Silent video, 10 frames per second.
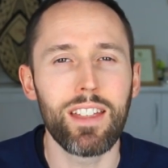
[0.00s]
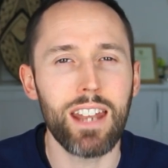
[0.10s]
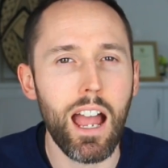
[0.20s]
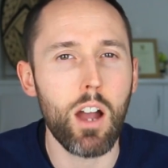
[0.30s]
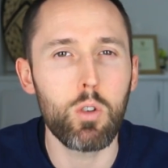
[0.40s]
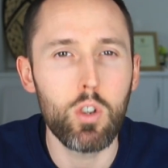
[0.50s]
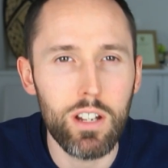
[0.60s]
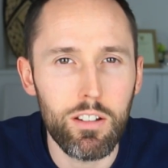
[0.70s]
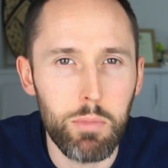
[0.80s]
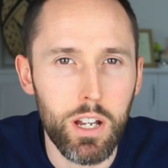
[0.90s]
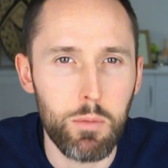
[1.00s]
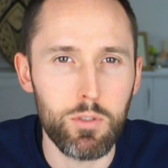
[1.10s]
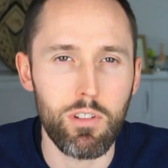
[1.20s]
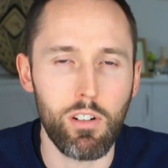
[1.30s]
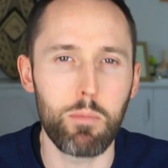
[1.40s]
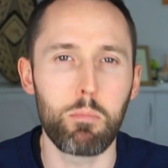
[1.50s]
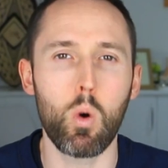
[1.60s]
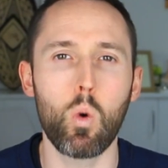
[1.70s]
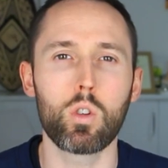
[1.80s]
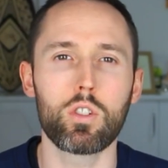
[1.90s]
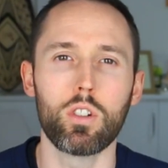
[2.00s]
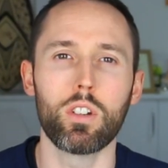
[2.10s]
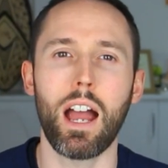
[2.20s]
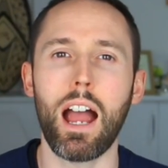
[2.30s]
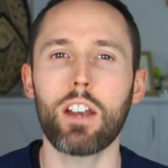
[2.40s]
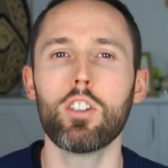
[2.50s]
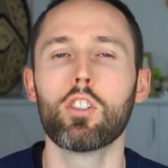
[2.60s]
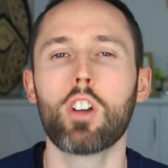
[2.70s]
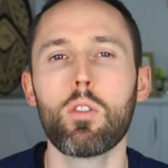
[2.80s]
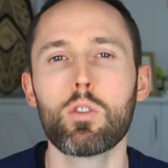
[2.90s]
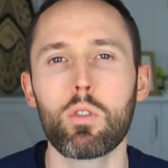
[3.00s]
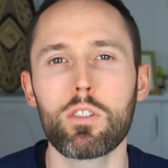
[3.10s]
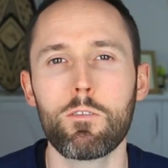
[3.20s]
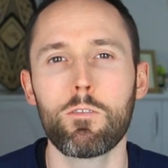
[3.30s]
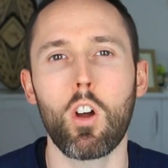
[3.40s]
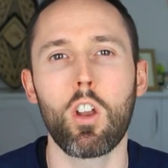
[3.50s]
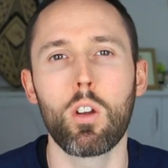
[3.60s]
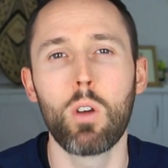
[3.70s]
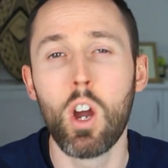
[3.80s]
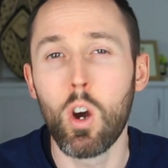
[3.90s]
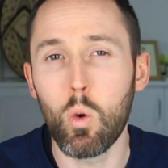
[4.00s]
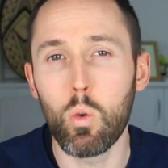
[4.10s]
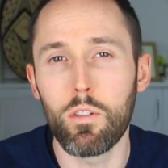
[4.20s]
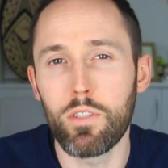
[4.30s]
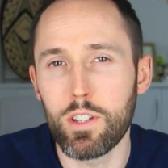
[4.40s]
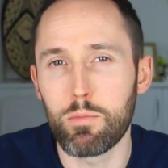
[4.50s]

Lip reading: and how you lift becomes very important, and you're going to want to follow all of these